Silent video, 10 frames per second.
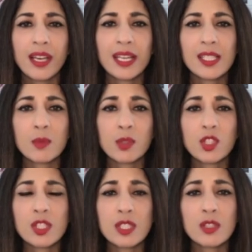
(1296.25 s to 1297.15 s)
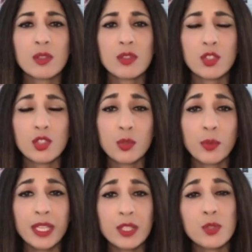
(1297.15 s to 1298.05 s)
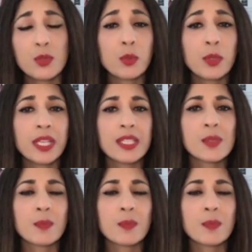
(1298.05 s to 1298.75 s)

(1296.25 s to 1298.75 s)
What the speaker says: as much as these are such great stories,